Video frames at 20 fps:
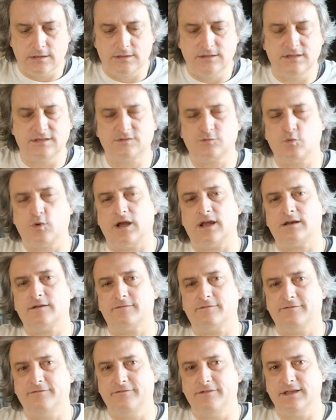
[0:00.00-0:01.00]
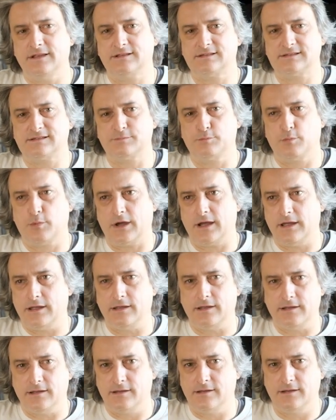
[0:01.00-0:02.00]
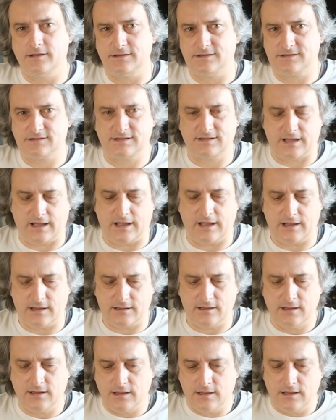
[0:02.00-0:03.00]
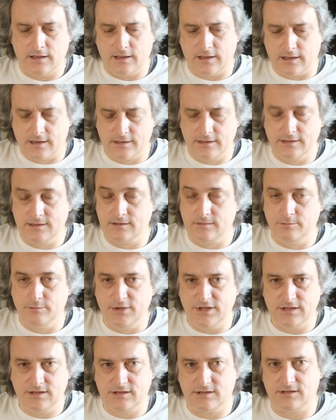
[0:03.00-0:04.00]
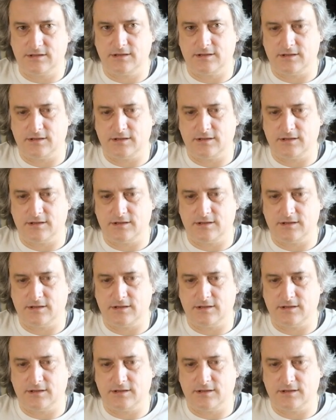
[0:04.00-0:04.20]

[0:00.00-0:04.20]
this one fits my style a little bit